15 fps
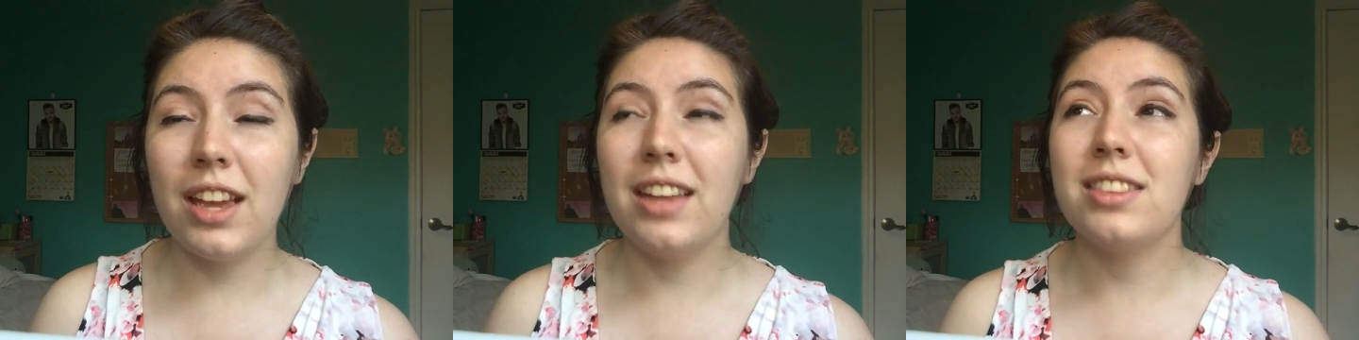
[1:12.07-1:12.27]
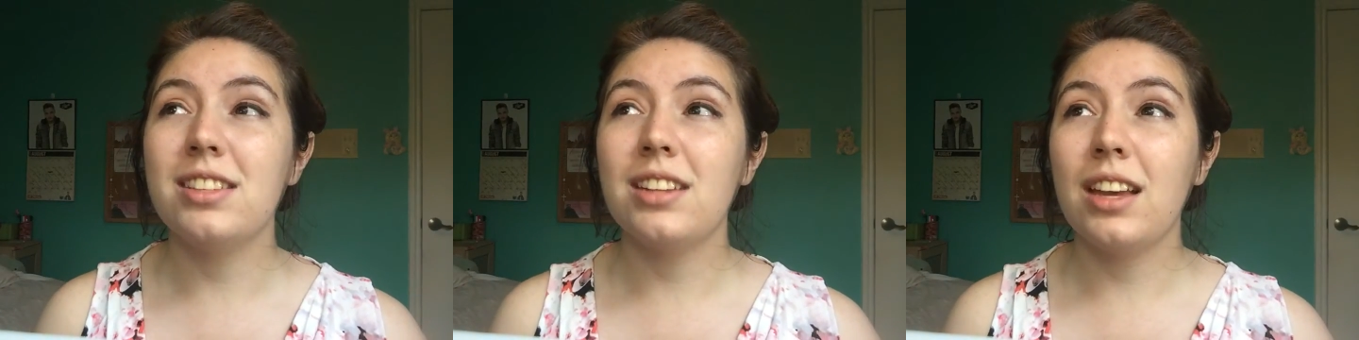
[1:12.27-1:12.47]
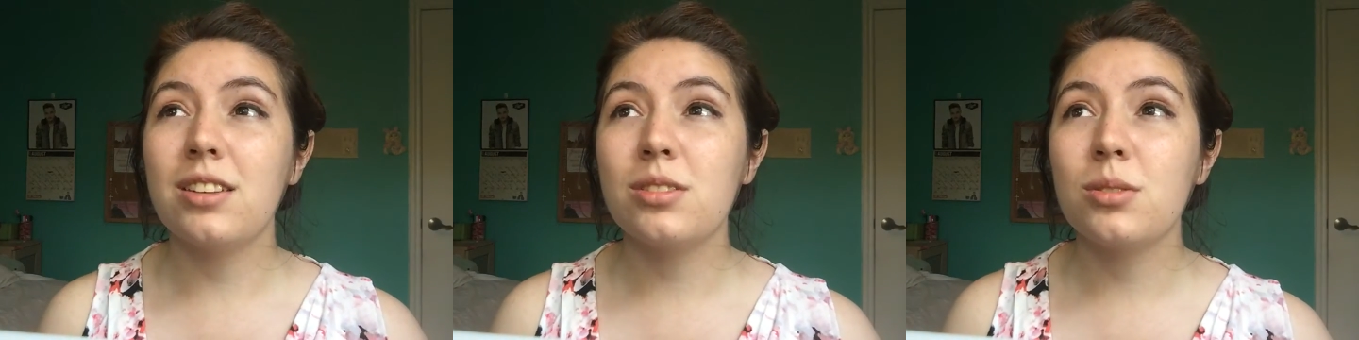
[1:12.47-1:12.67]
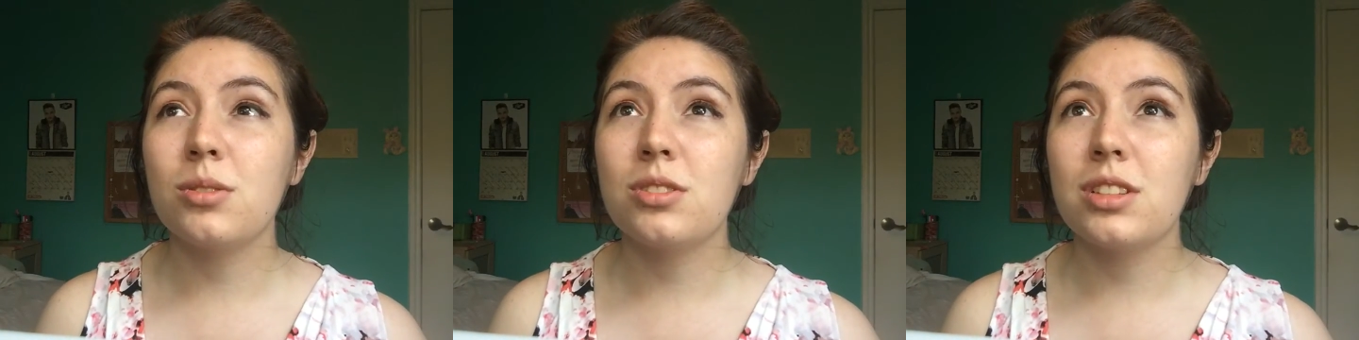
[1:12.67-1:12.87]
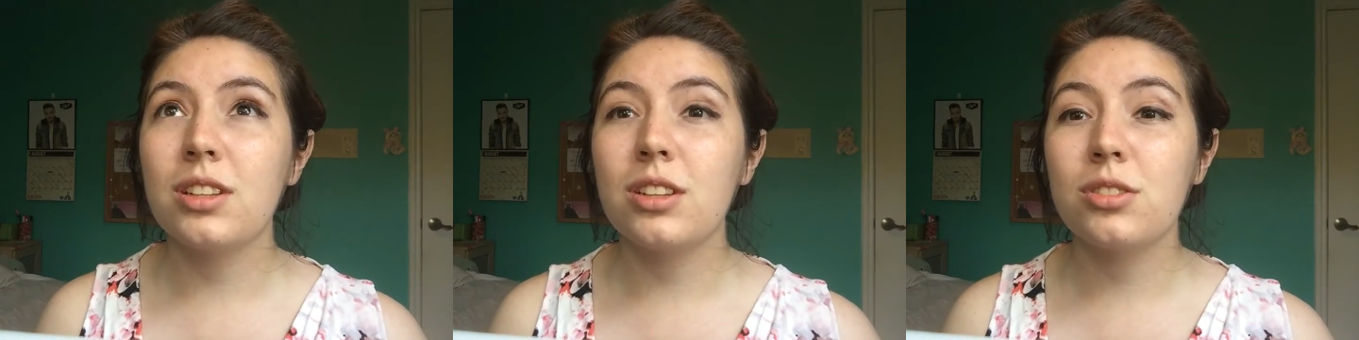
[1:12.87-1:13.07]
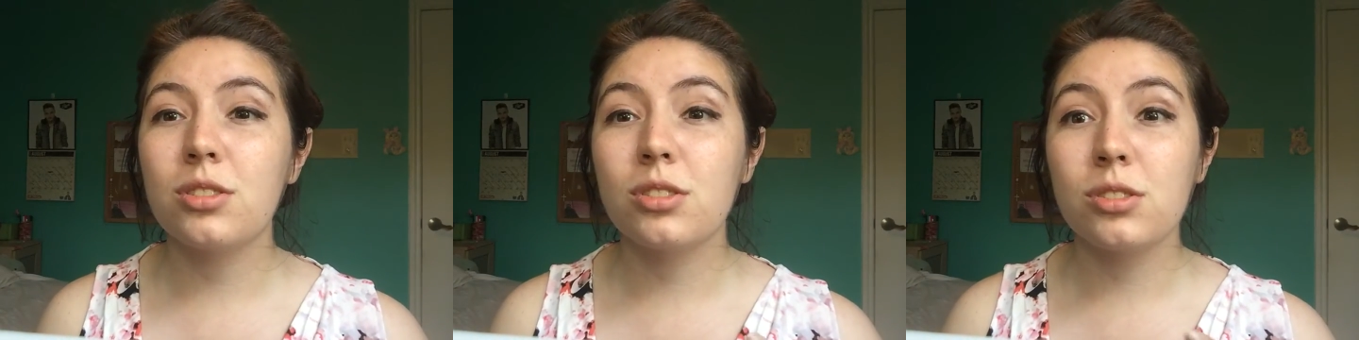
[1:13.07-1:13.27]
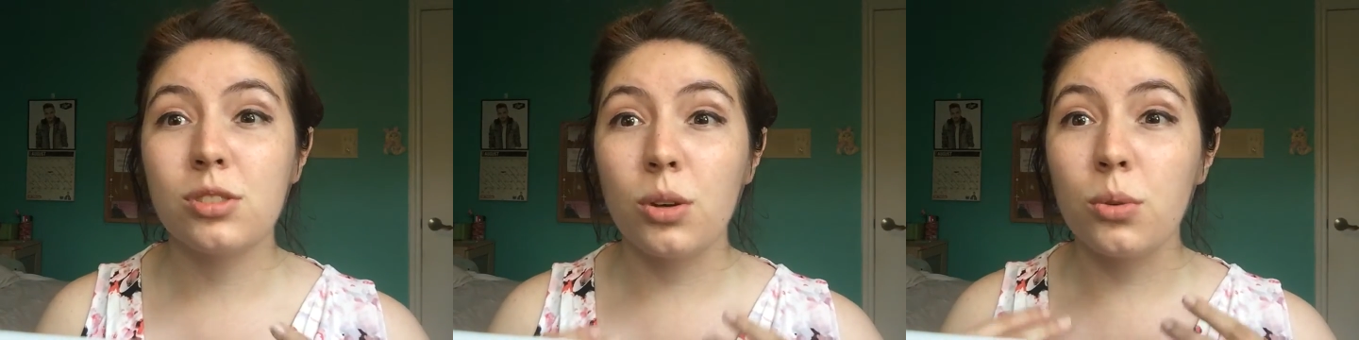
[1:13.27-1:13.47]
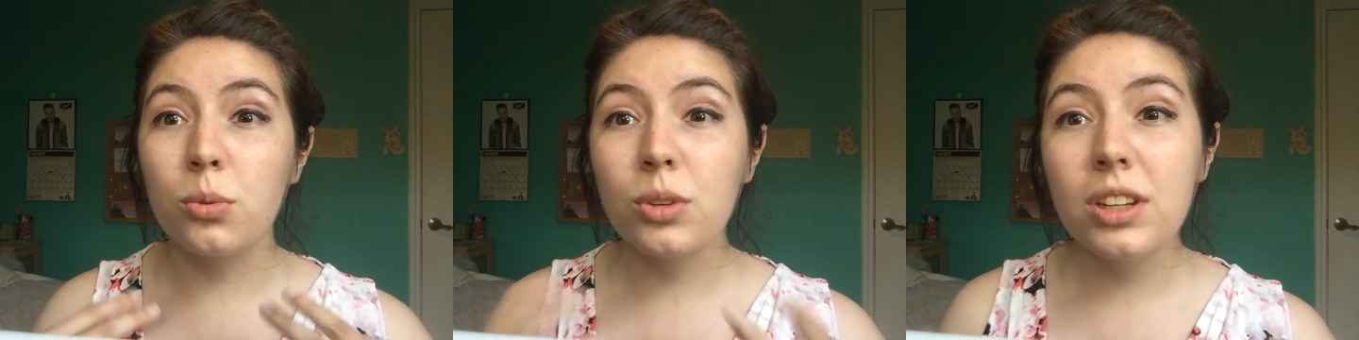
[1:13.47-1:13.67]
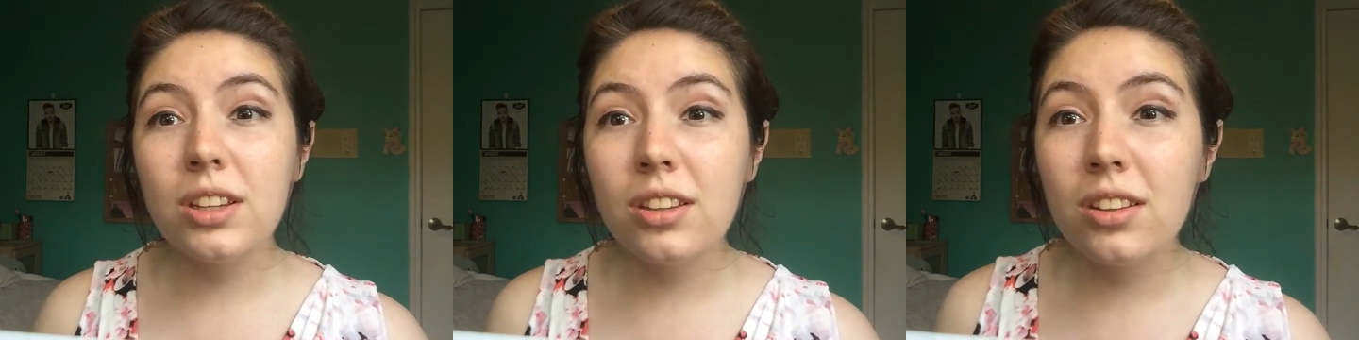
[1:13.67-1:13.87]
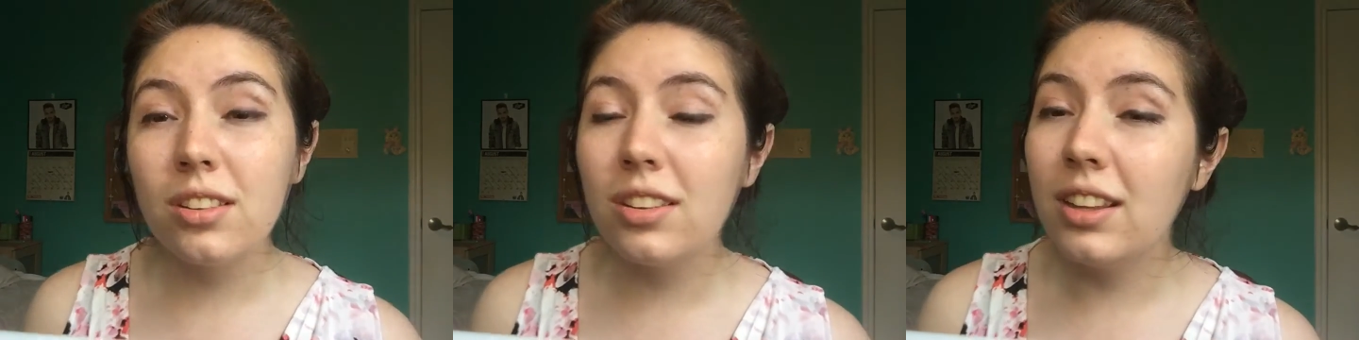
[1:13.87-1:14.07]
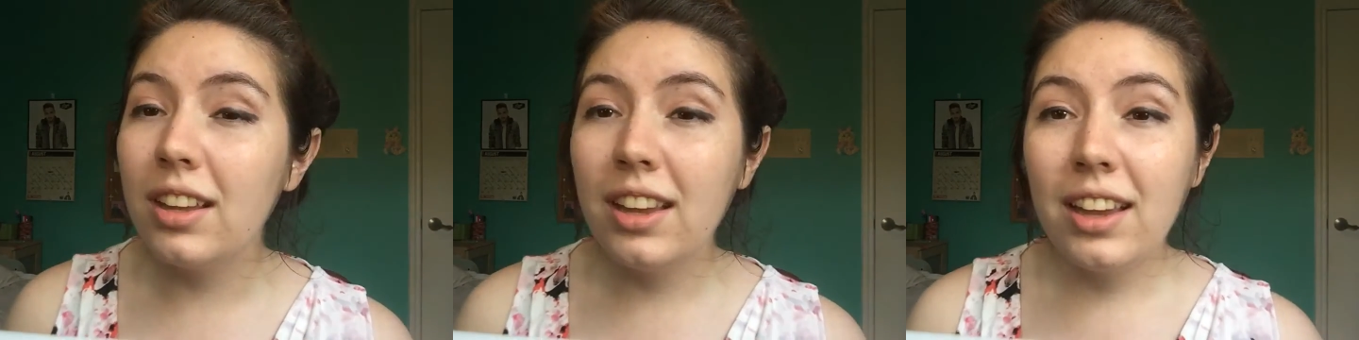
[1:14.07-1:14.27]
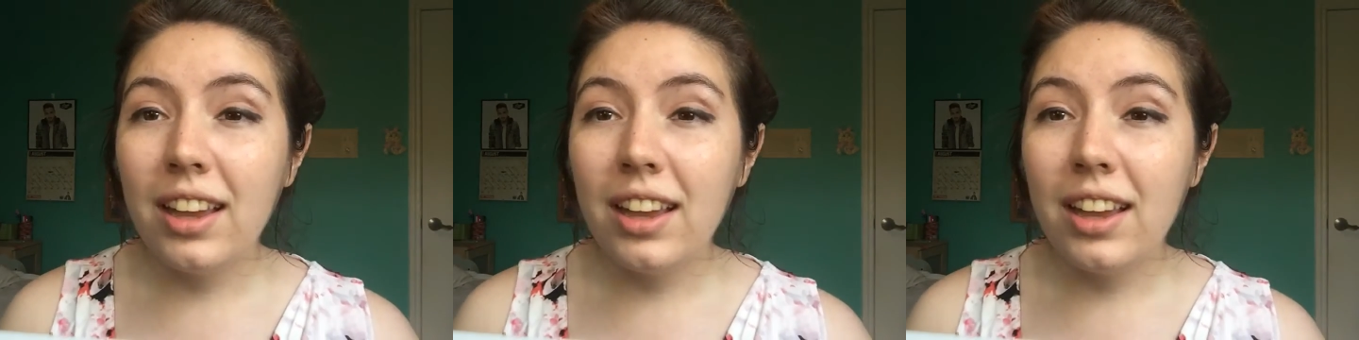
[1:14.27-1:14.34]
and the dinosaurs do this look so real.